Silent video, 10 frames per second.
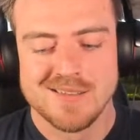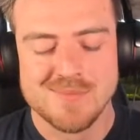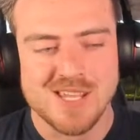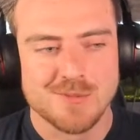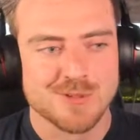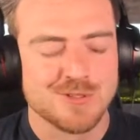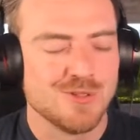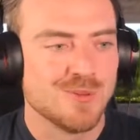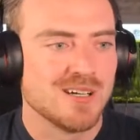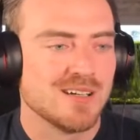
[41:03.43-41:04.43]
and be able
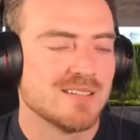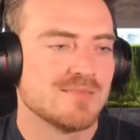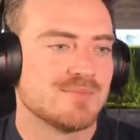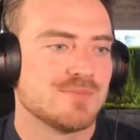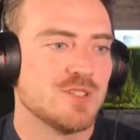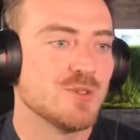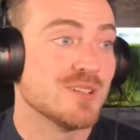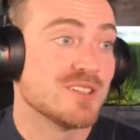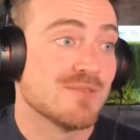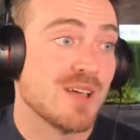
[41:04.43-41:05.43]
to do this